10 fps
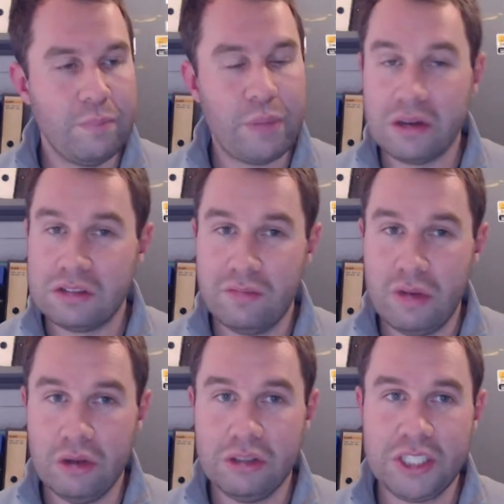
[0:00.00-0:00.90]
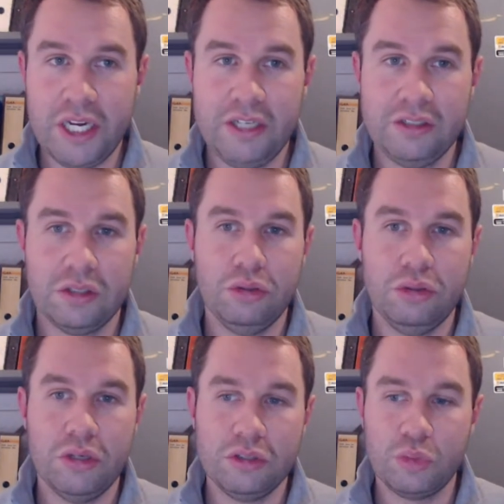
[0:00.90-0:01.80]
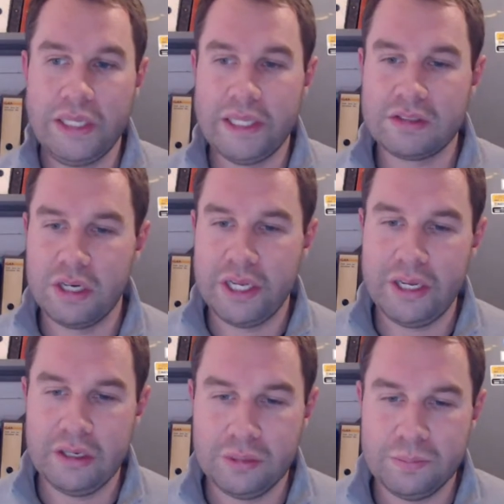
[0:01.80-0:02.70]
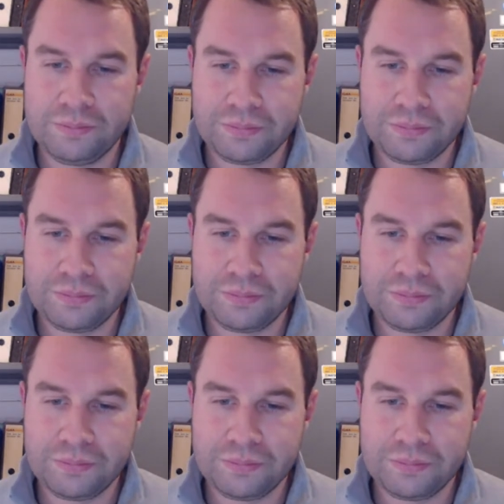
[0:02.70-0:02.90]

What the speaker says: bout of load shedding. So who knows when that's going to end.